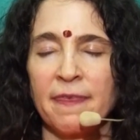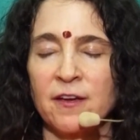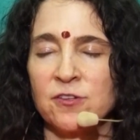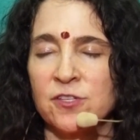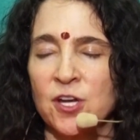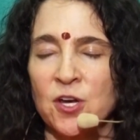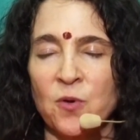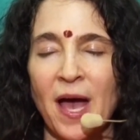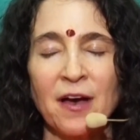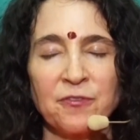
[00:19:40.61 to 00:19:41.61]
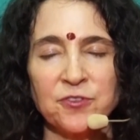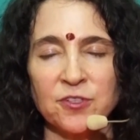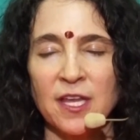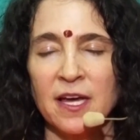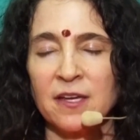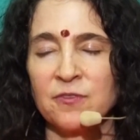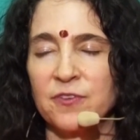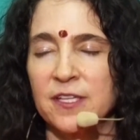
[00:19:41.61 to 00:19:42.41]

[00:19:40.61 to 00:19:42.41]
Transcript: there's no afterlife.